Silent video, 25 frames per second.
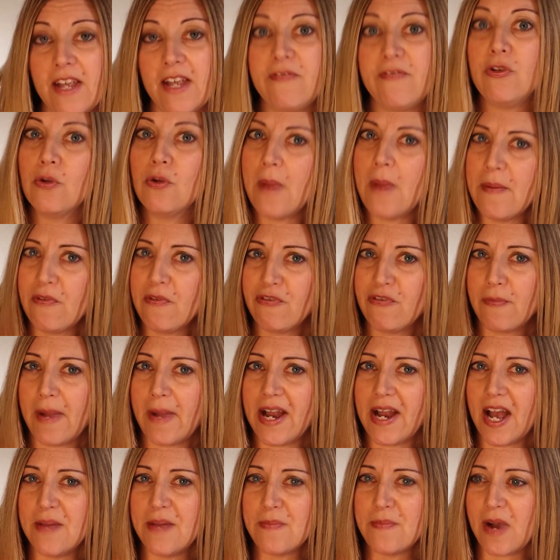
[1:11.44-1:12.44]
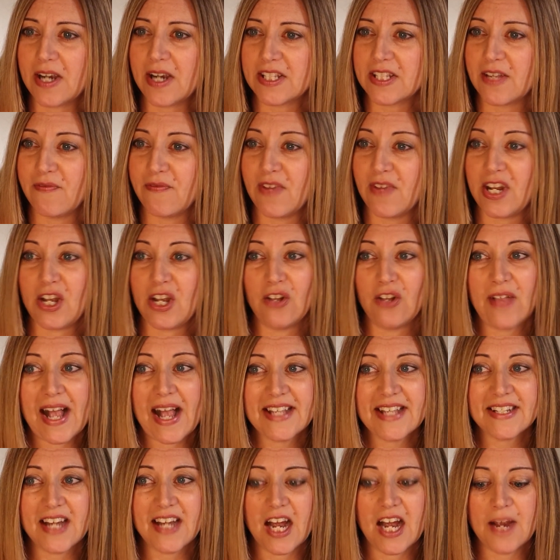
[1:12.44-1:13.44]
If you remember from my unboxing video
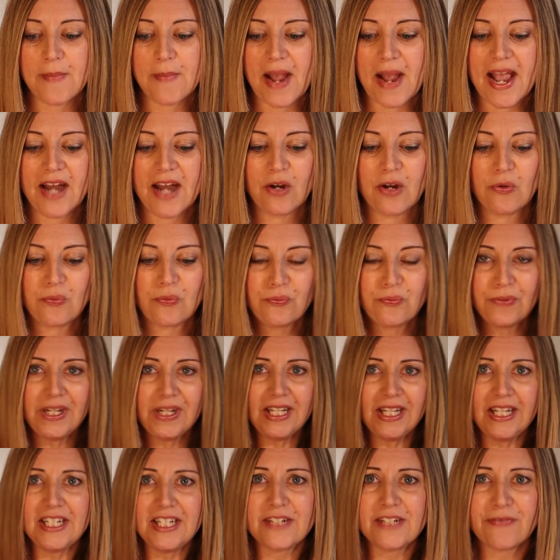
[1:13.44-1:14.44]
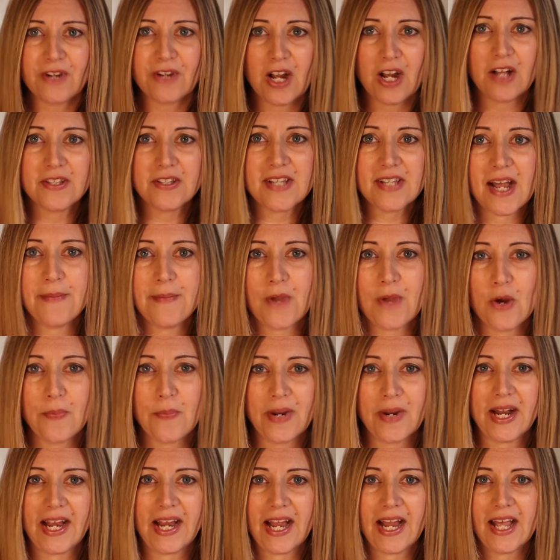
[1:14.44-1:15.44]
last time, I had a really difficult time
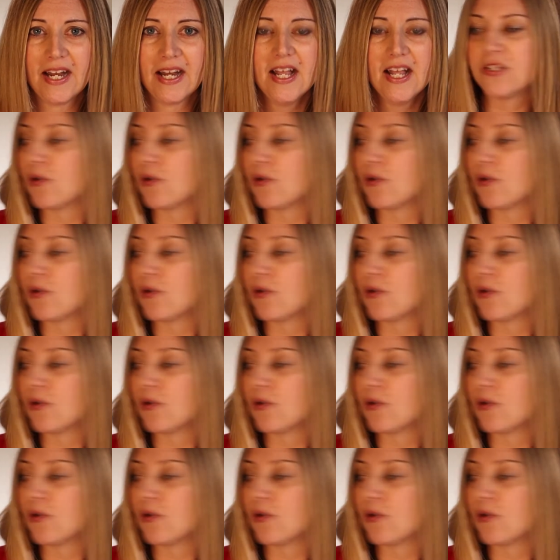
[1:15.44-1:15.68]
opening it.